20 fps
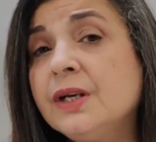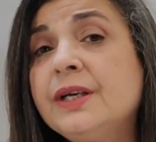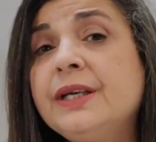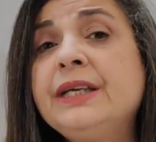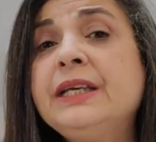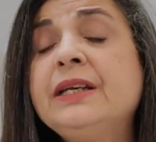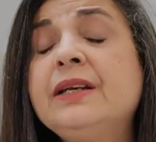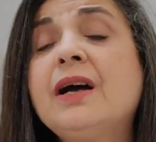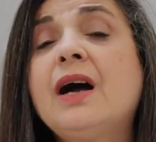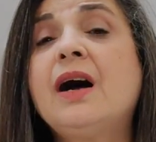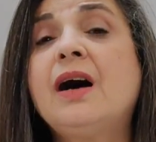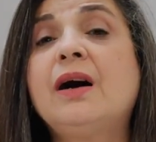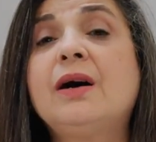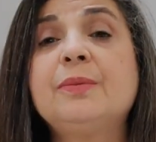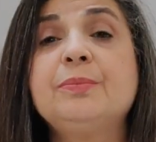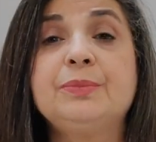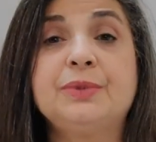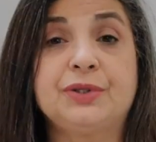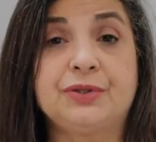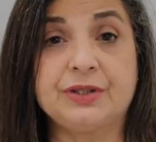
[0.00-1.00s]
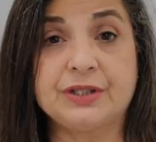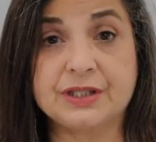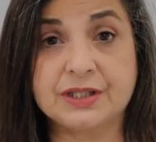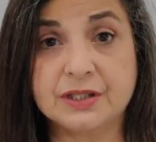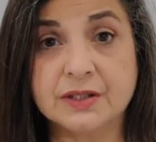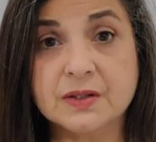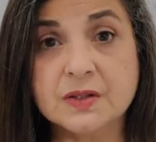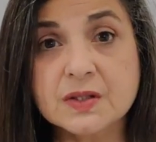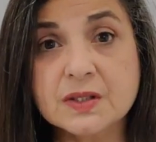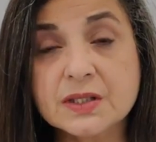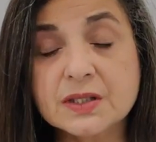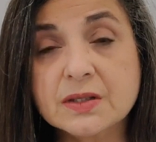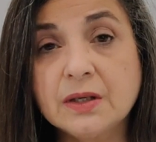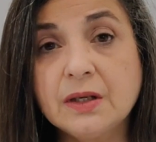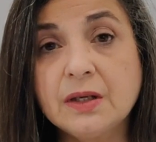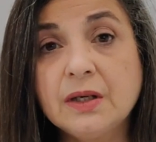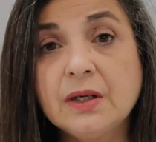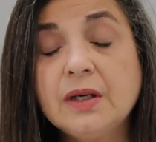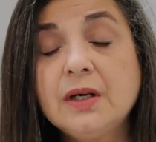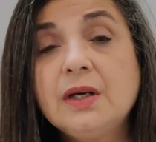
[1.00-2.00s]
in our meridians.
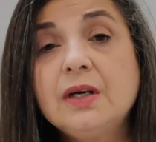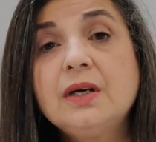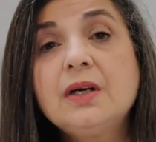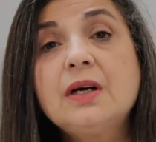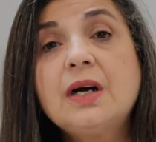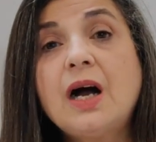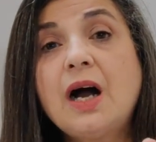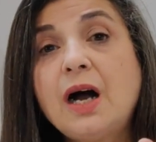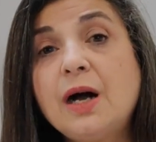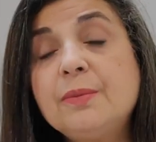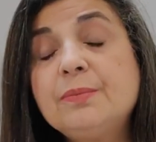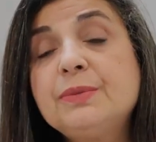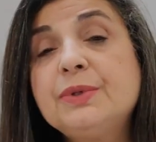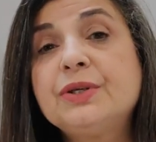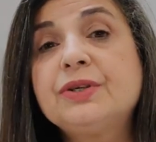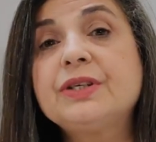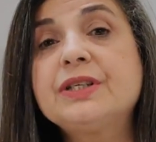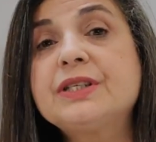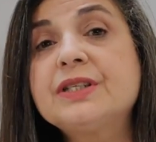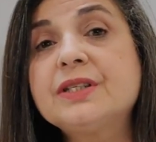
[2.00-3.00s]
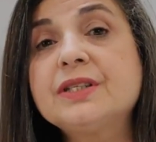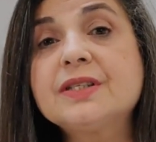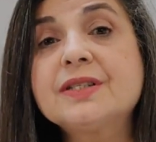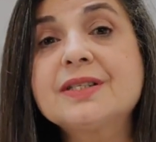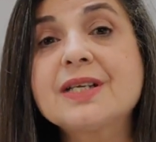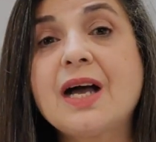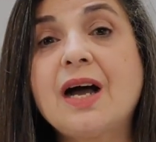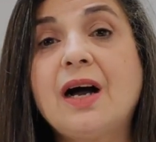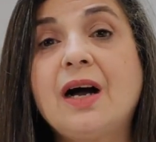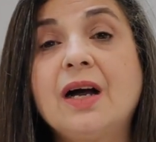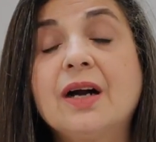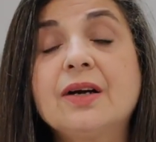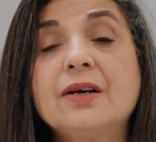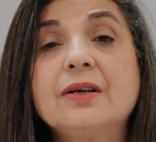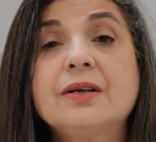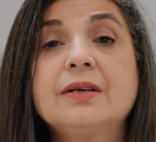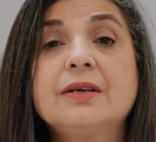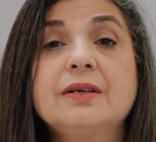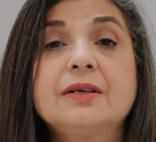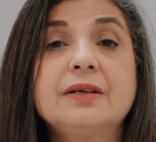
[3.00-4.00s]
Our meridians are
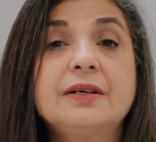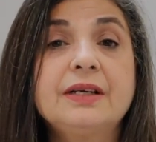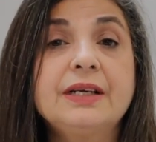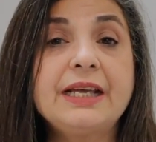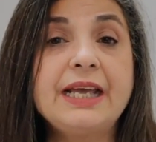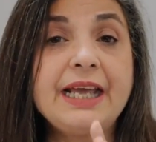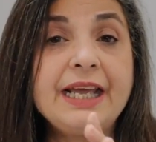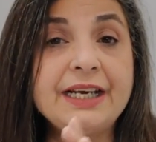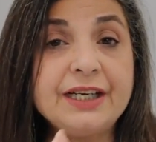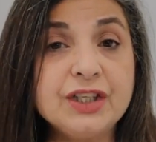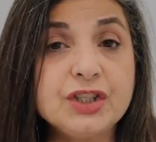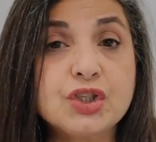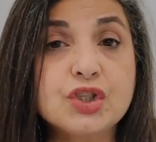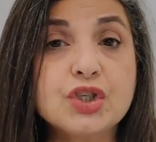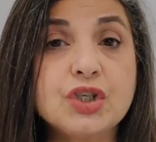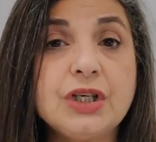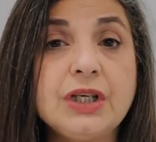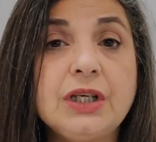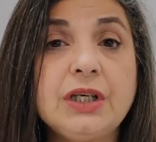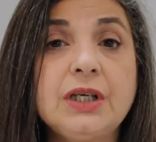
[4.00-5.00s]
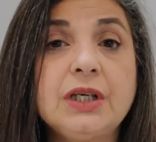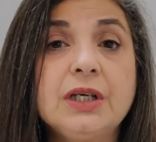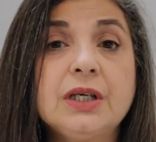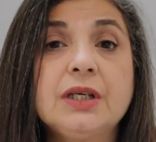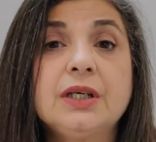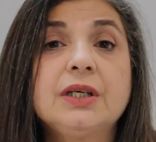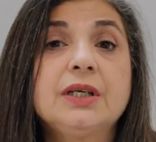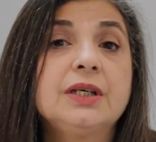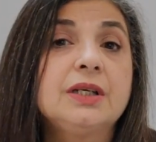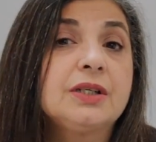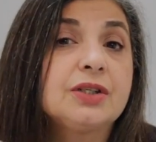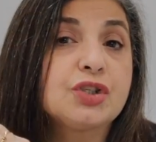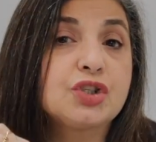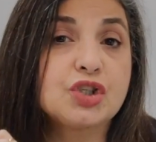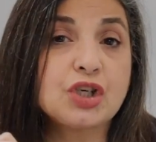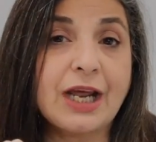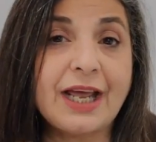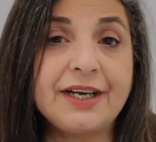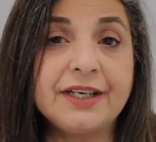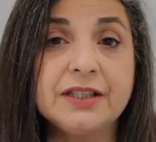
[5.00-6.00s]
energy
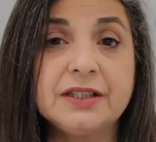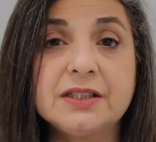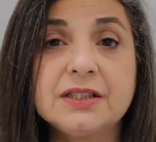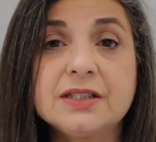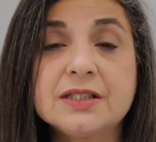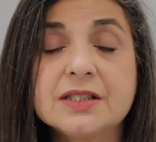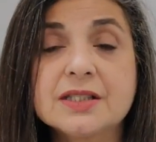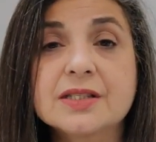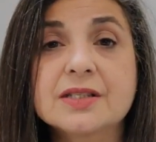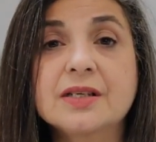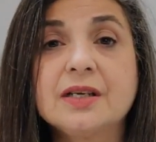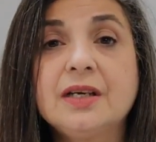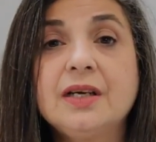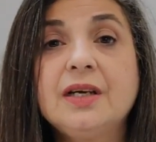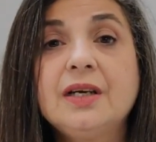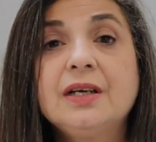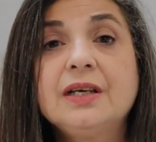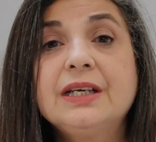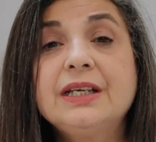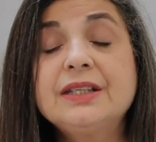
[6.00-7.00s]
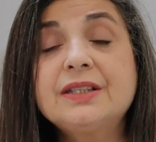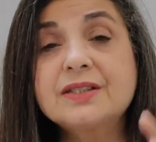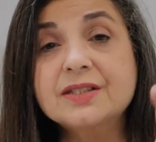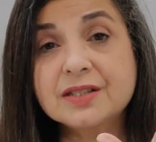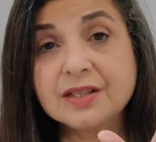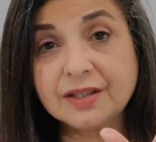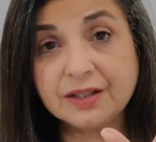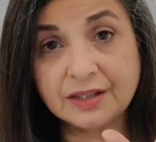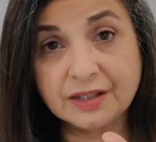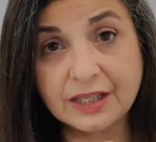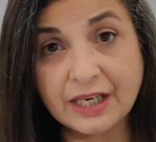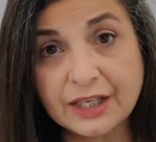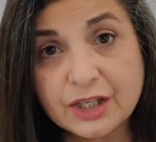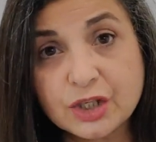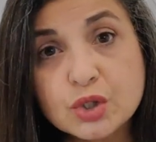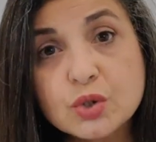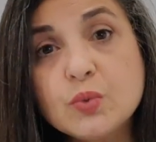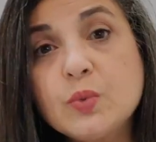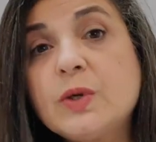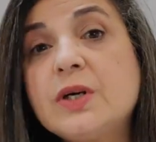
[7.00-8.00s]
channels. It's a
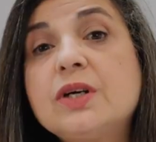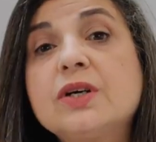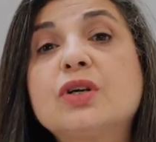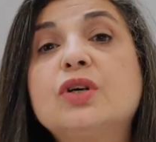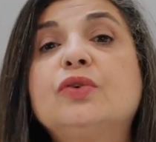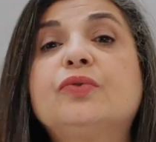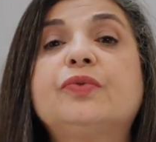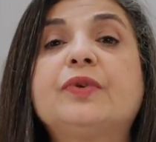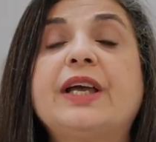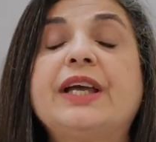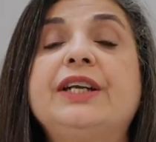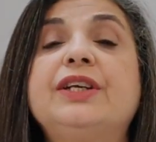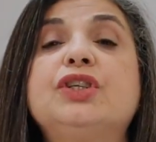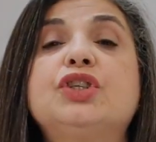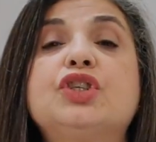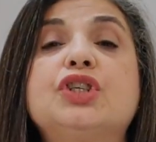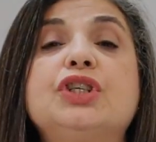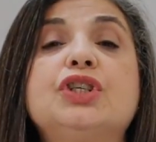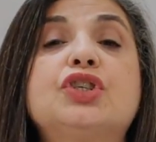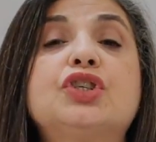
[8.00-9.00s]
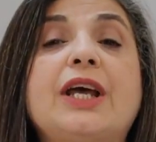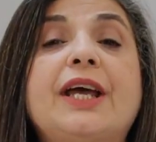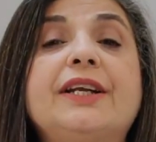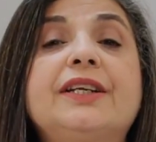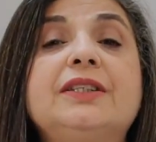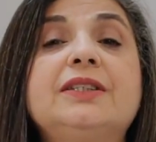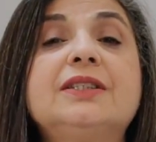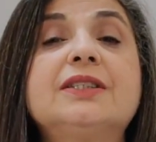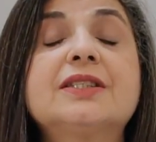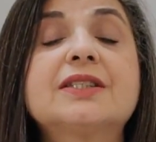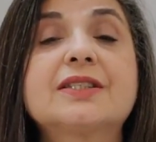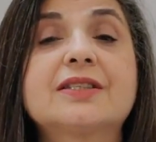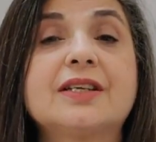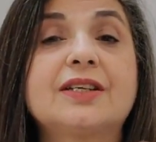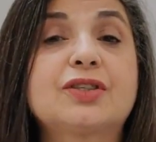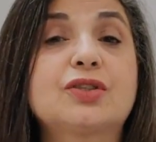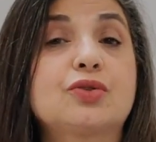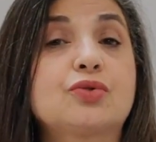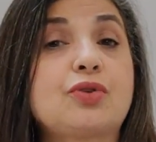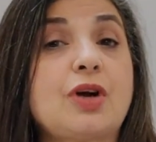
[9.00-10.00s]
network of energy channels
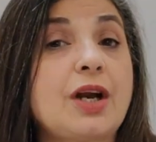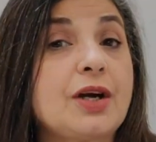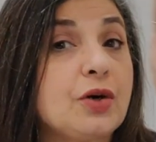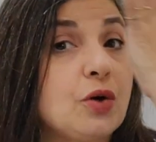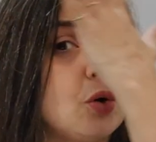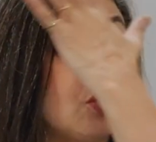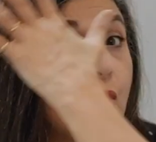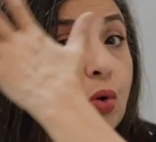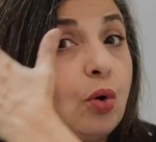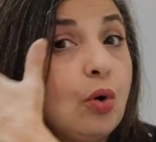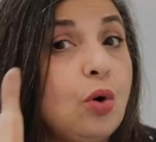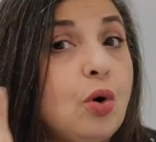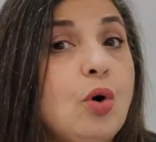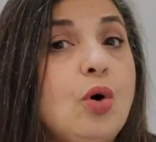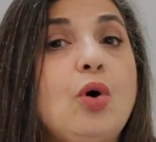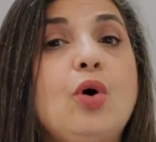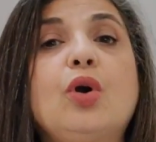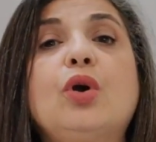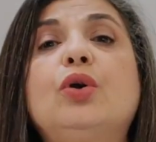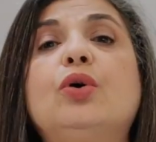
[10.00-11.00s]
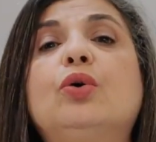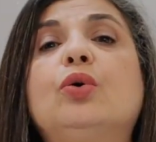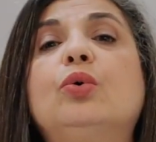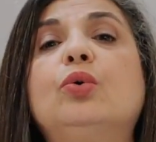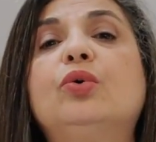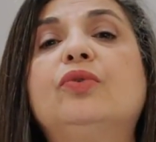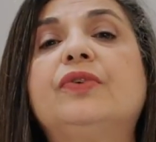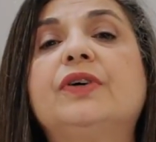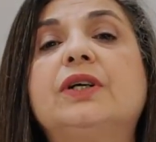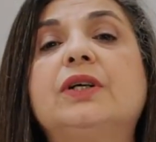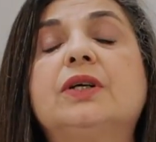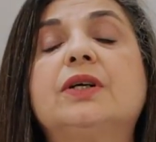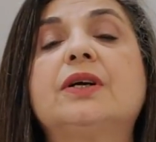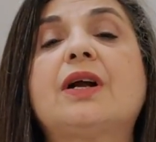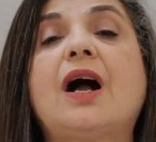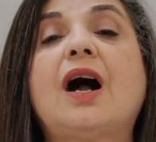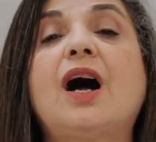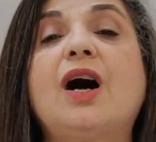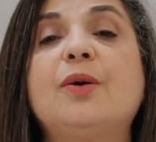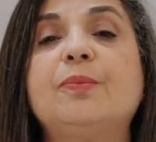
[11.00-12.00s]
that run all over
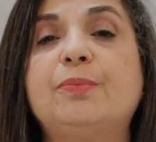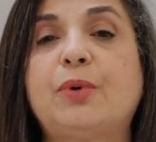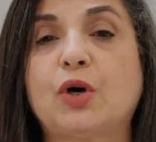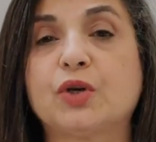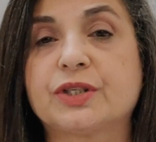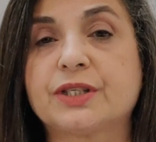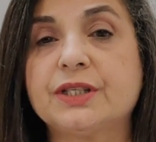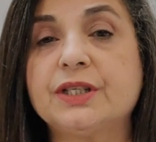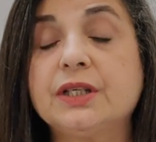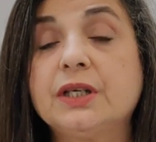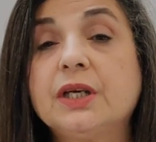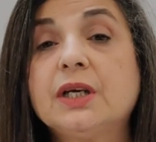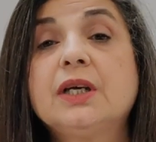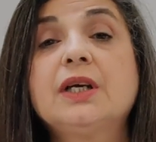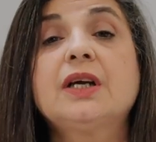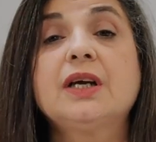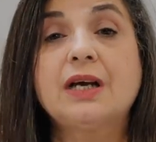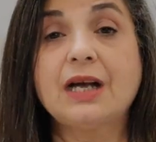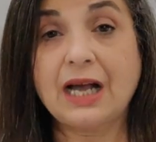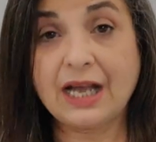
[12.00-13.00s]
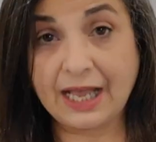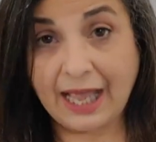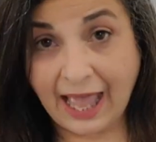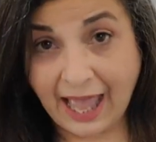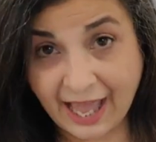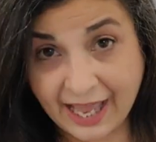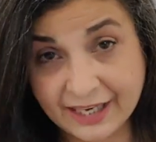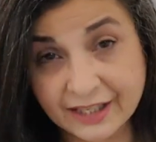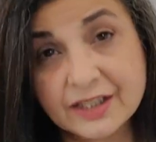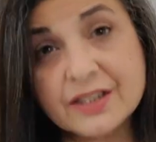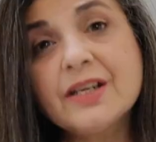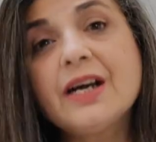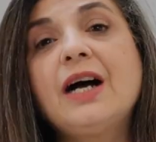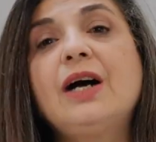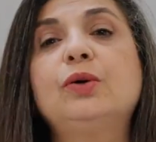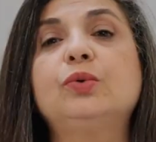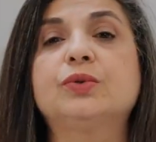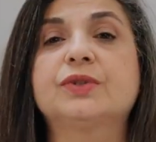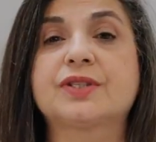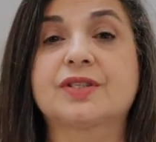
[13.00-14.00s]
our body and
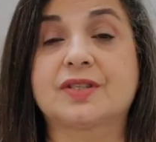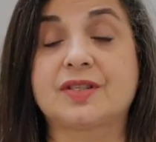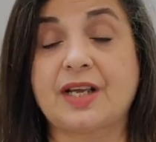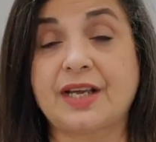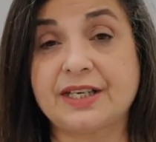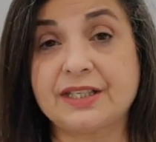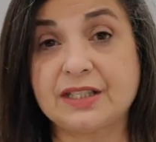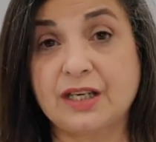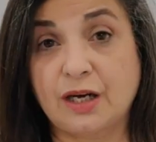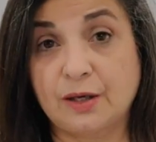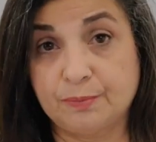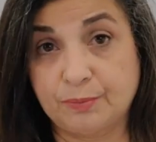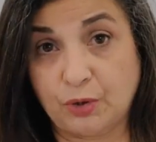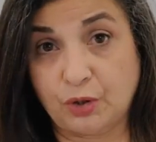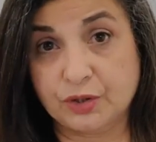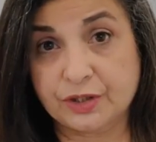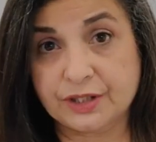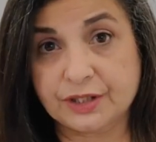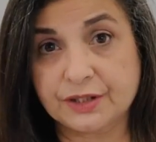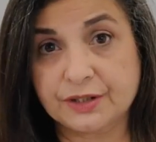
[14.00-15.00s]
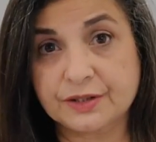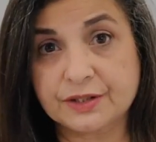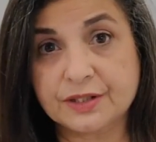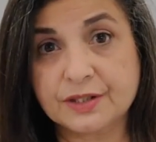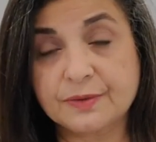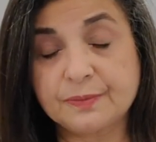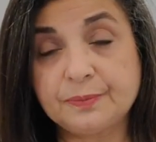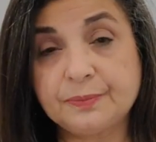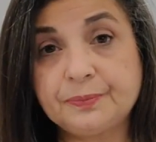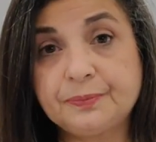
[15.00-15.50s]
outside our bodies.